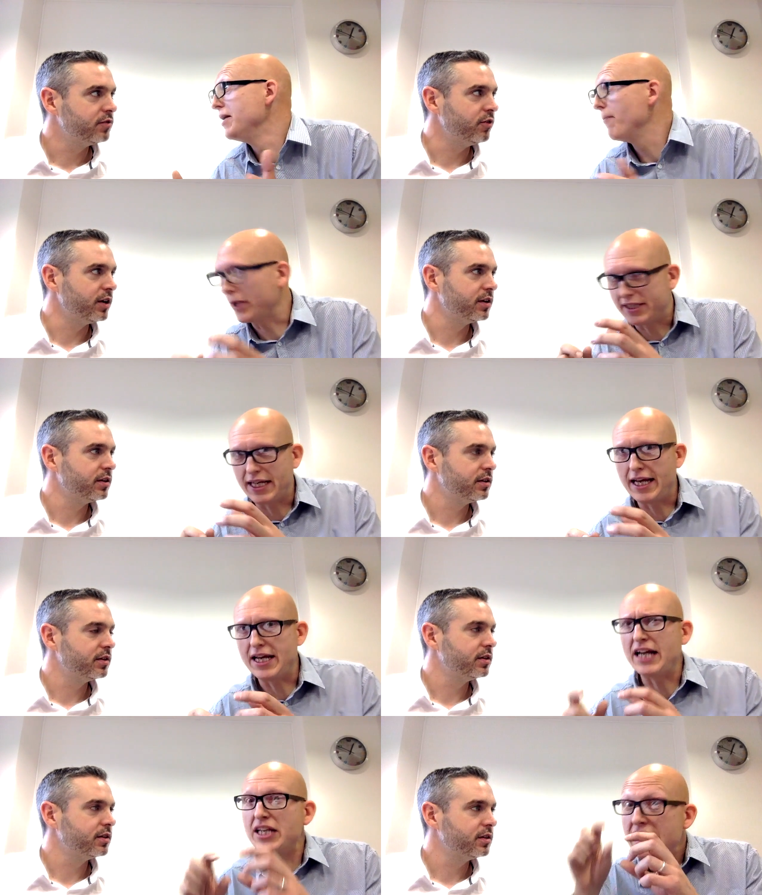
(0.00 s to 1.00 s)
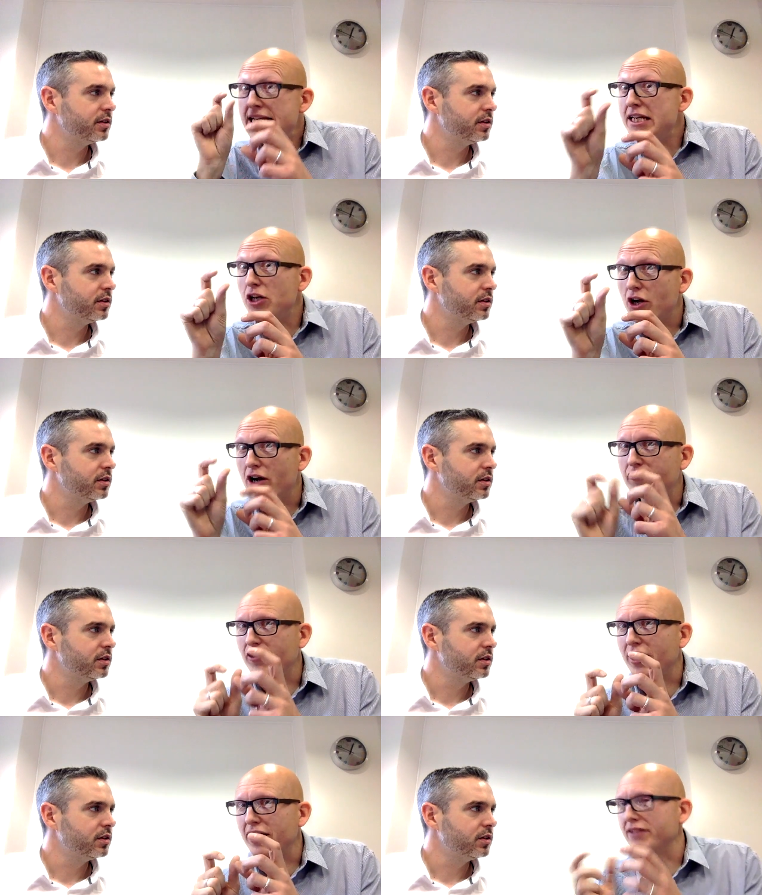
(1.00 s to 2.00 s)
Speaker 1: Well, but uh, And you need to look out for
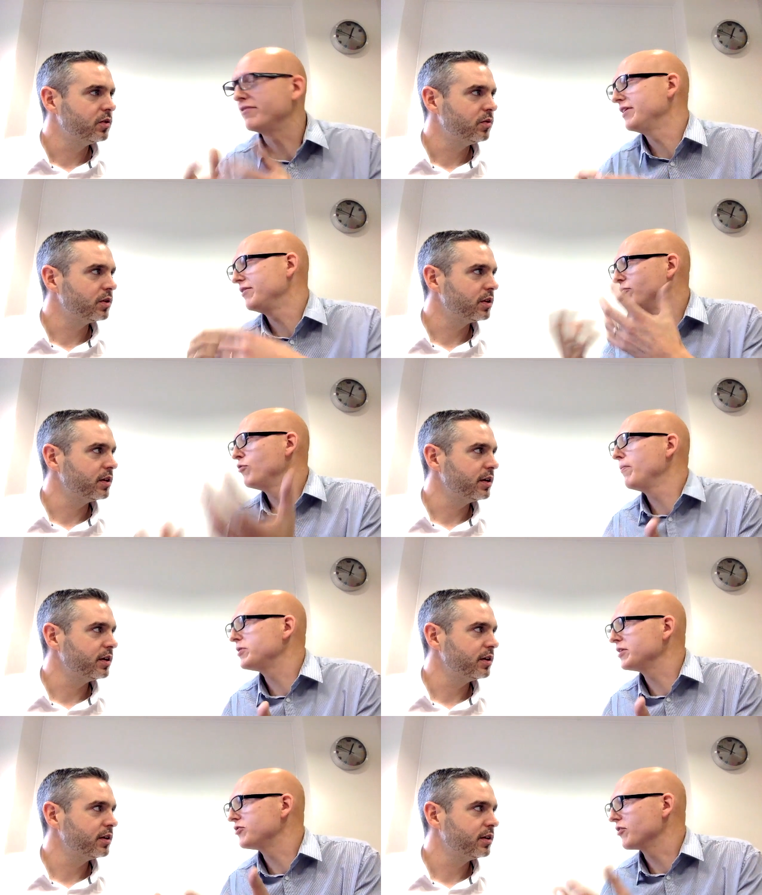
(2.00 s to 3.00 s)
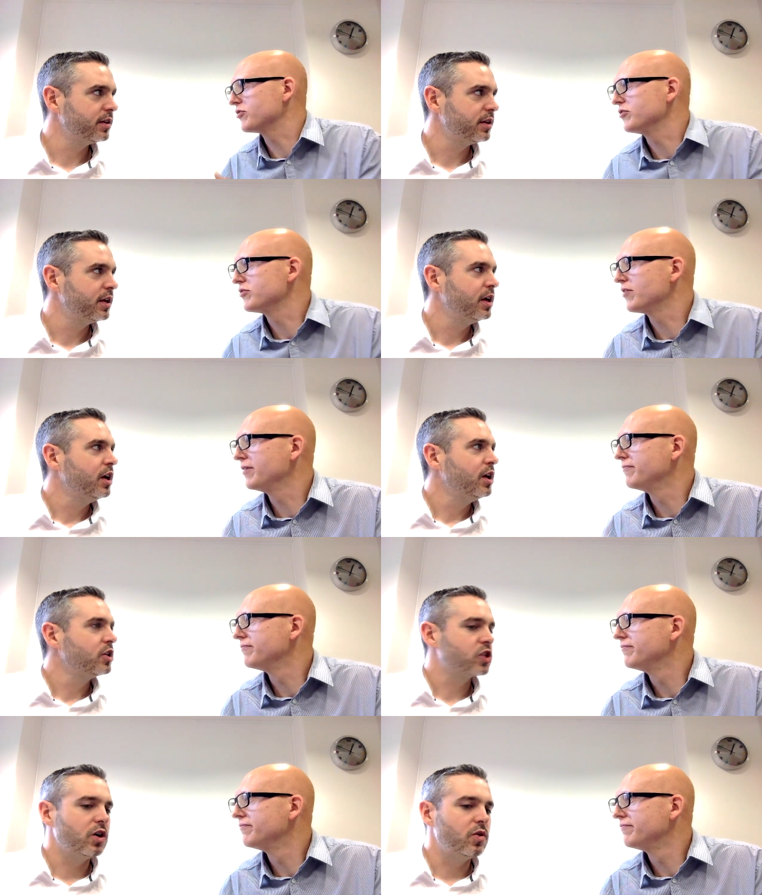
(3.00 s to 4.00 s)
the what? rubbish instructions, right?
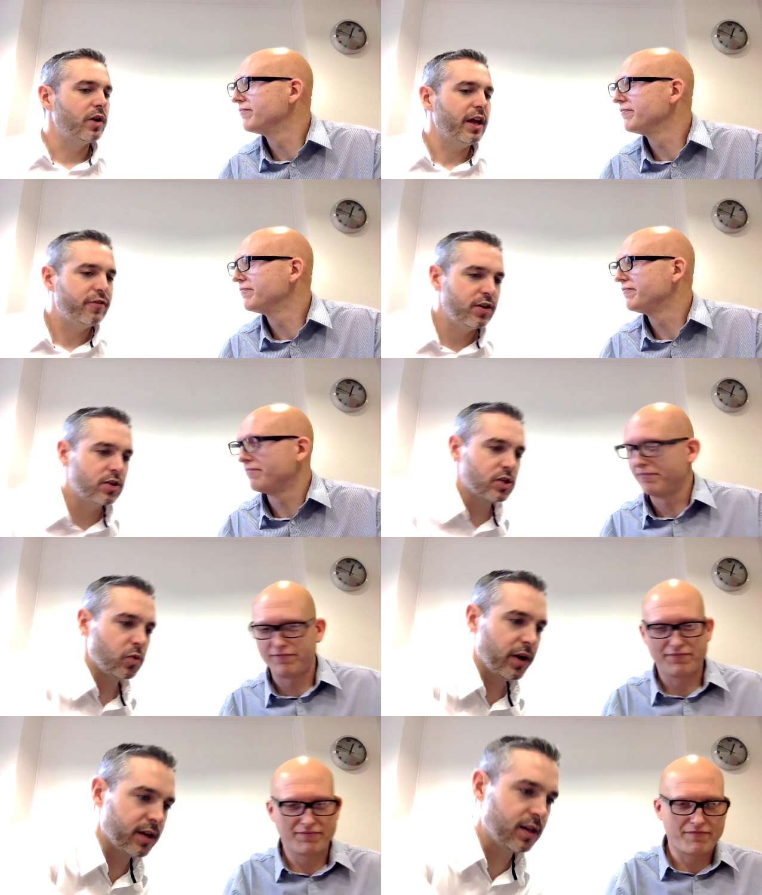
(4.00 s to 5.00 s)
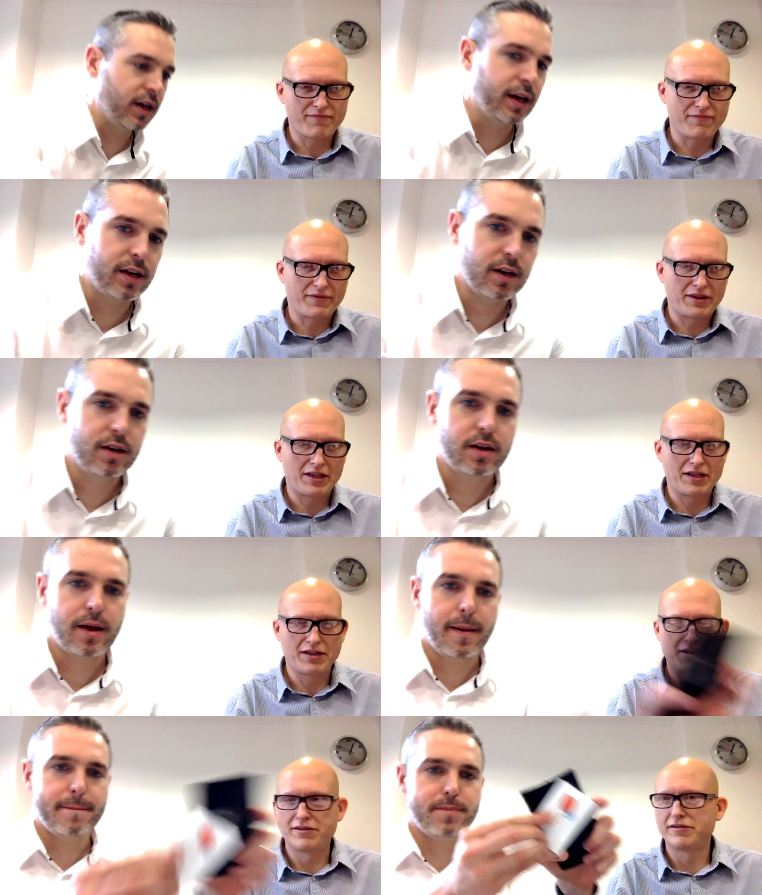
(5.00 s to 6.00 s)
So if you just went like,
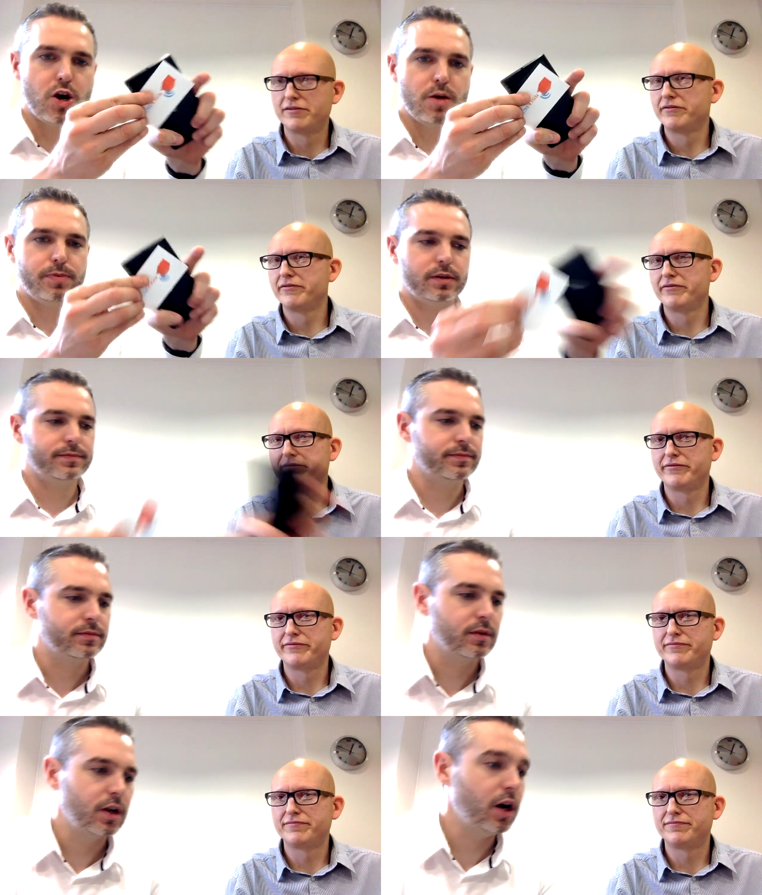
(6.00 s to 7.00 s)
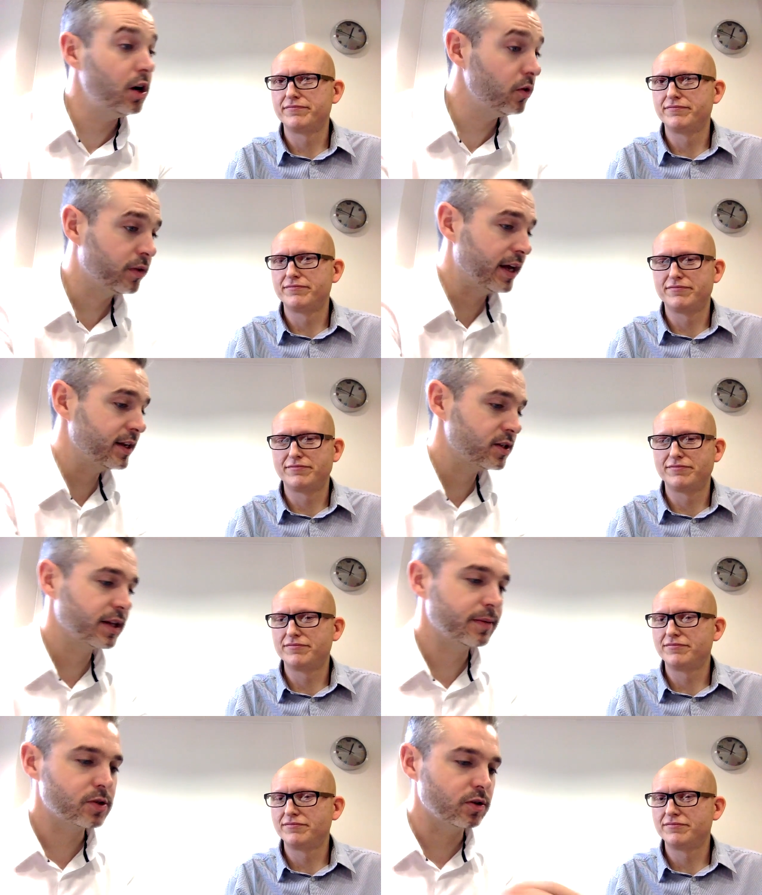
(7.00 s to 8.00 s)
Boop. oh, there it is in the
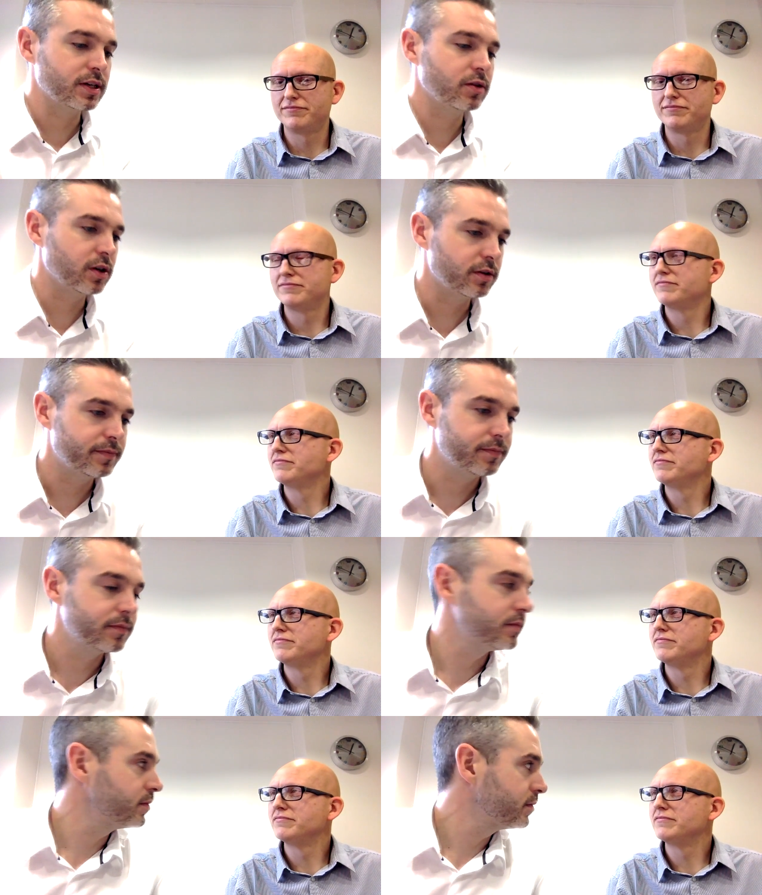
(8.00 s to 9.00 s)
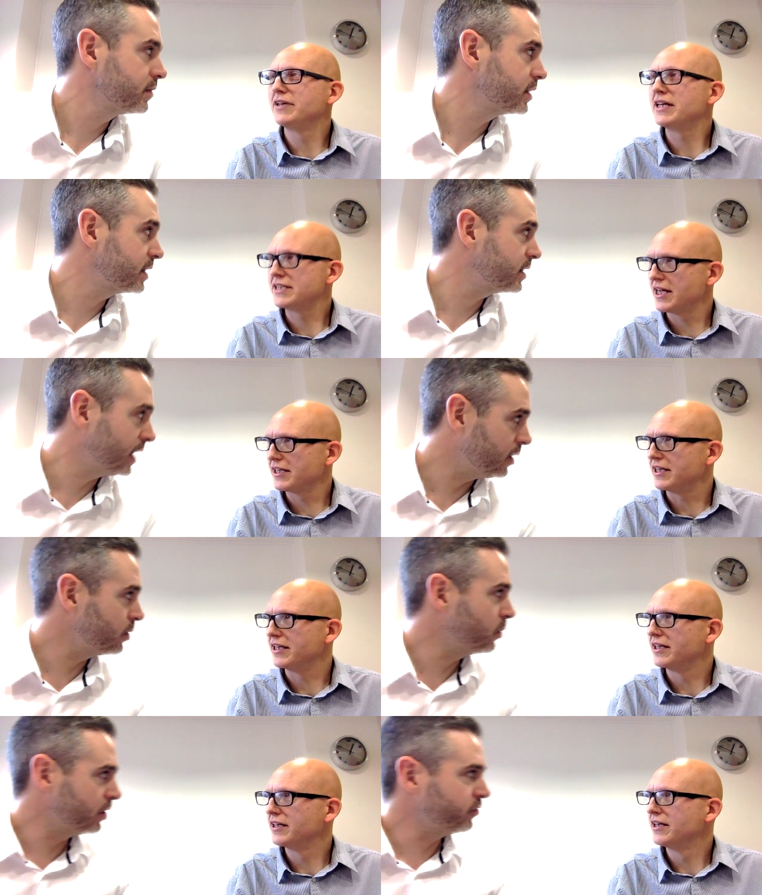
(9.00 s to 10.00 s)
App Store, download. Exactly. That
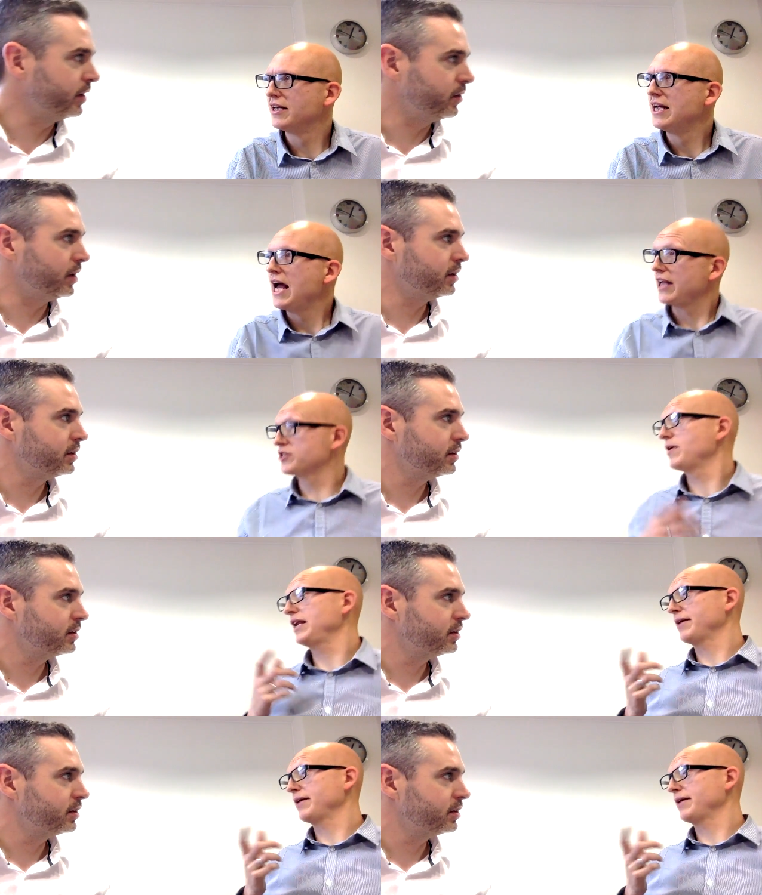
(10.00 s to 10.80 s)
would work really well. It's quite